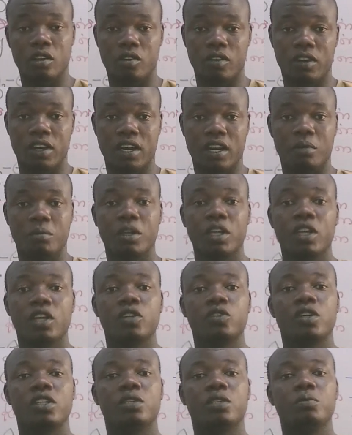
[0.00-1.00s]
kilogram.
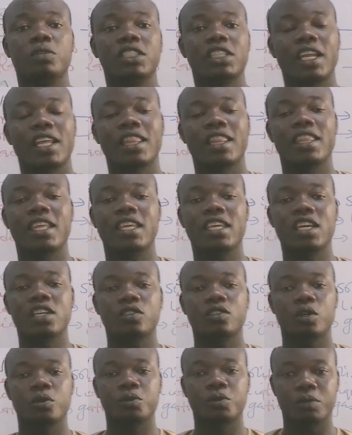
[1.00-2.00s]
So it means that in the
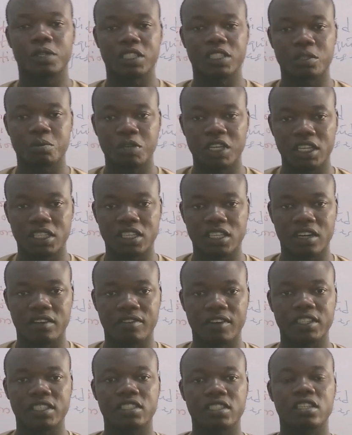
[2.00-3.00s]
case of specific heat
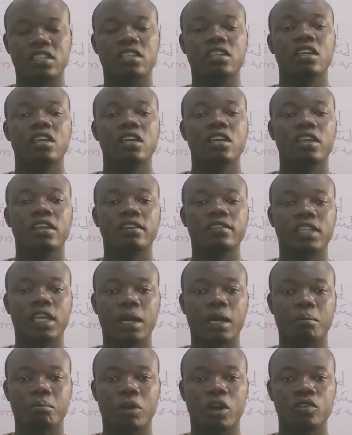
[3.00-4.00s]
capacity, is the
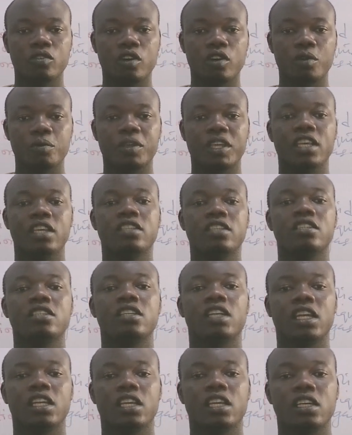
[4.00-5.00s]
amount of heat
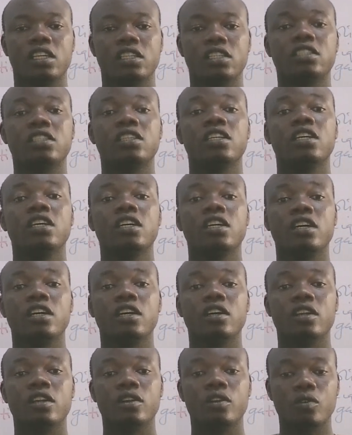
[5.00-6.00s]
that is
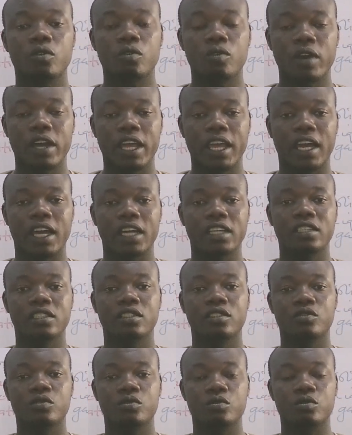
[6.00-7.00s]
required
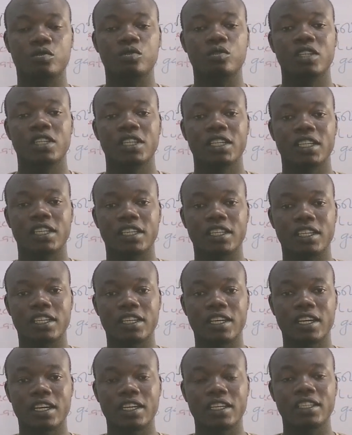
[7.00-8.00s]
to
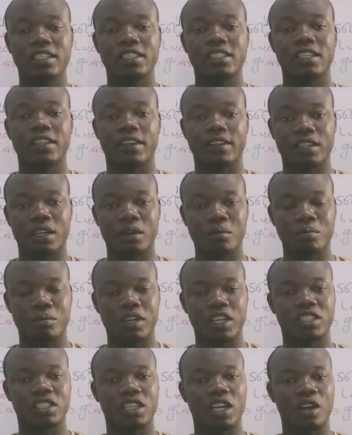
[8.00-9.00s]
increase the
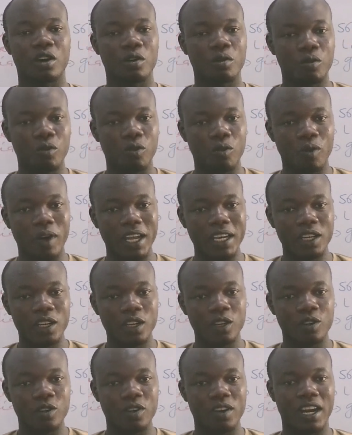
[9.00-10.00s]
temperature of 1
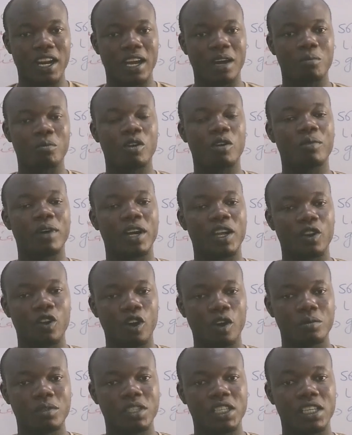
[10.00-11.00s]
kilogram of an
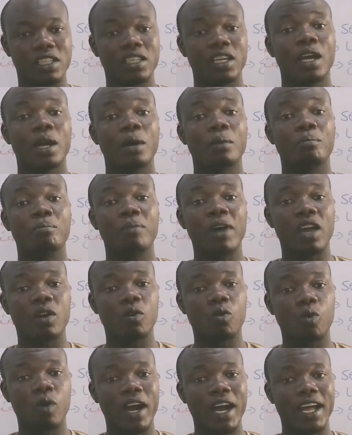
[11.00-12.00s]
object
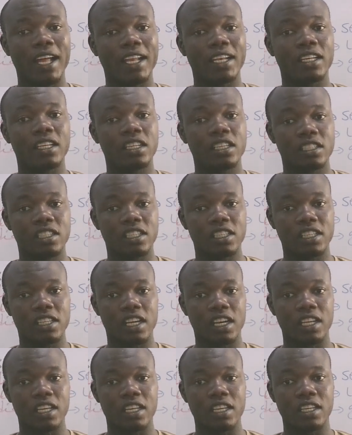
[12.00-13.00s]
by 1
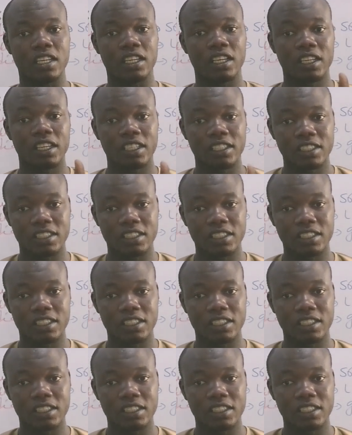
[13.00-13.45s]
degree